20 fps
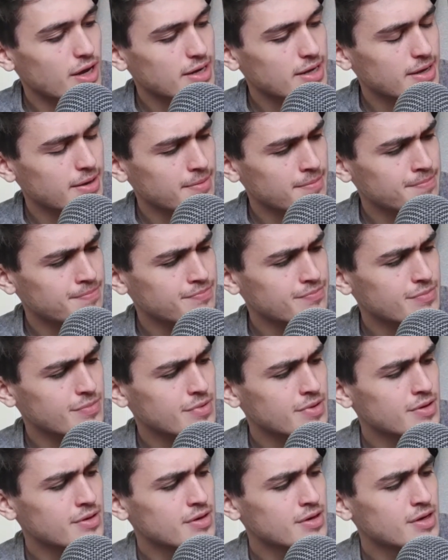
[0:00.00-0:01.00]
Okay.
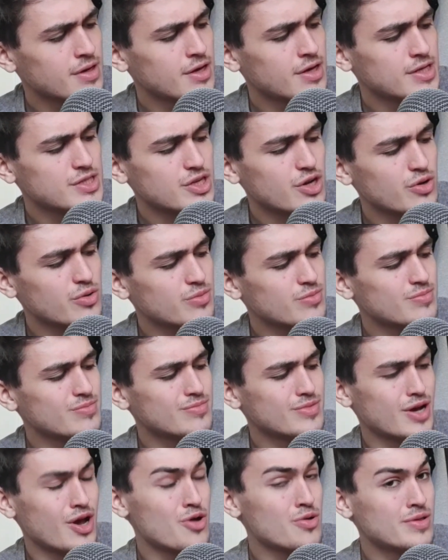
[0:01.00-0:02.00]
So,
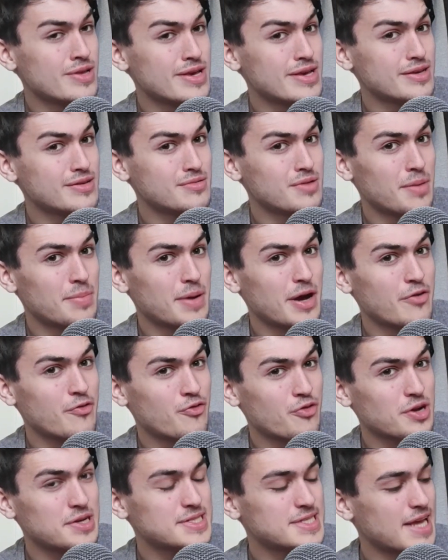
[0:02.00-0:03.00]
only about
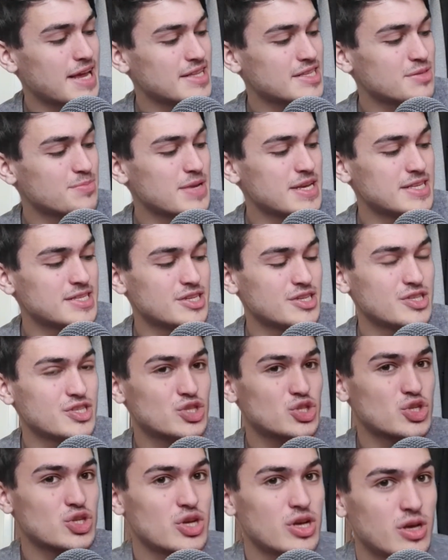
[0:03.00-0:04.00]
3
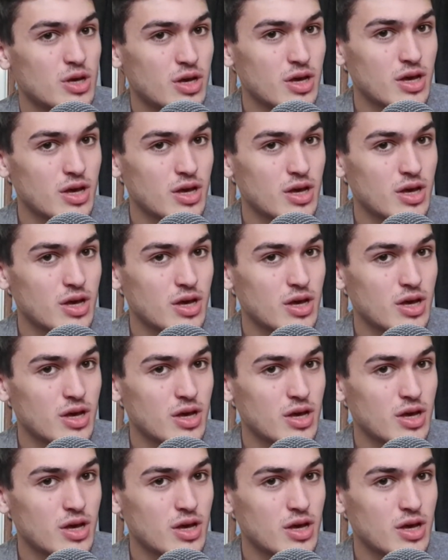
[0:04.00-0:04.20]
centimeters.